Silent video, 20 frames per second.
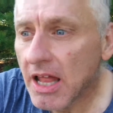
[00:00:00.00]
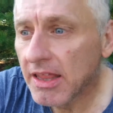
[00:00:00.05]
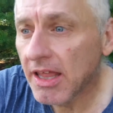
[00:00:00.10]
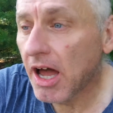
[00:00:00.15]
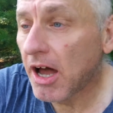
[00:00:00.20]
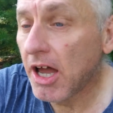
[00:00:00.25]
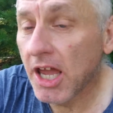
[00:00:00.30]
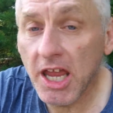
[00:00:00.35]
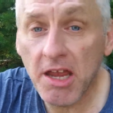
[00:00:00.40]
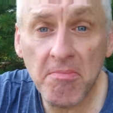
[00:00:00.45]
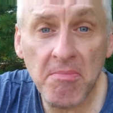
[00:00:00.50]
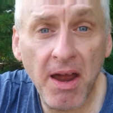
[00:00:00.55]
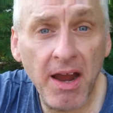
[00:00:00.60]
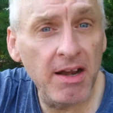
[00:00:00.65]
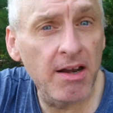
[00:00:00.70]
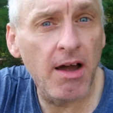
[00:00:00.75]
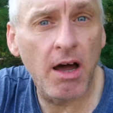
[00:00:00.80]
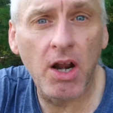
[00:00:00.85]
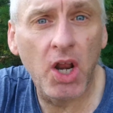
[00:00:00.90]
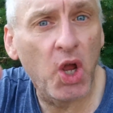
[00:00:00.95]
Now, he
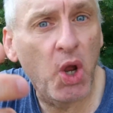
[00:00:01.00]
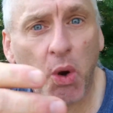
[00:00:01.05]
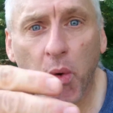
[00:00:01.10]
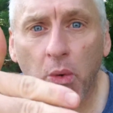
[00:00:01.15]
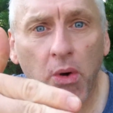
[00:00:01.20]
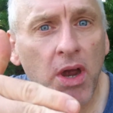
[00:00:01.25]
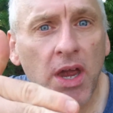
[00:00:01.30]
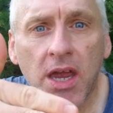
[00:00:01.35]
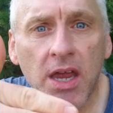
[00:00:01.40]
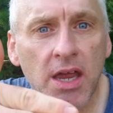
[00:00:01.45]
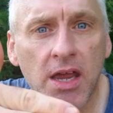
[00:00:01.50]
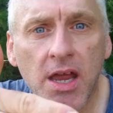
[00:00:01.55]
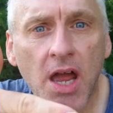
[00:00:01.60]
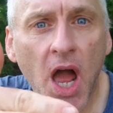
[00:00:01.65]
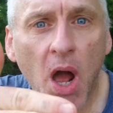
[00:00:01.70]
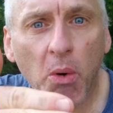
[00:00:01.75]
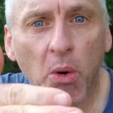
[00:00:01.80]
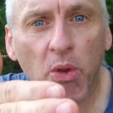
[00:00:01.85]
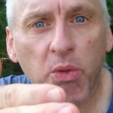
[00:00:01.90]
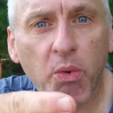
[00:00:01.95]
may not agree
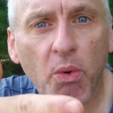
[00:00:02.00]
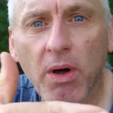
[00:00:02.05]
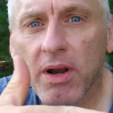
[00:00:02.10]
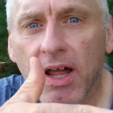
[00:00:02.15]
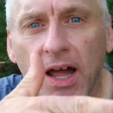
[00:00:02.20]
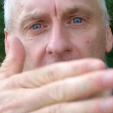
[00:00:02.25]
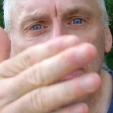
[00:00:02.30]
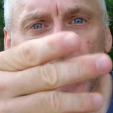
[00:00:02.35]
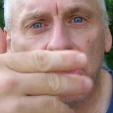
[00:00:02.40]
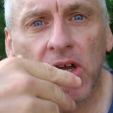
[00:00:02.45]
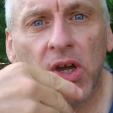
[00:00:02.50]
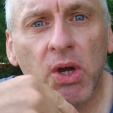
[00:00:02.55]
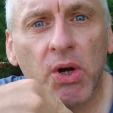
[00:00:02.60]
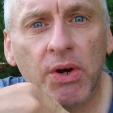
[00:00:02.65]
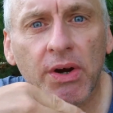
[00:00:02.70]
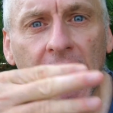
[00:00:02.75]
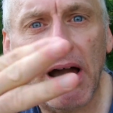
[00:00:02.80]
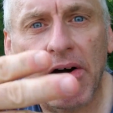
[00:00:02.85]
with what I do here,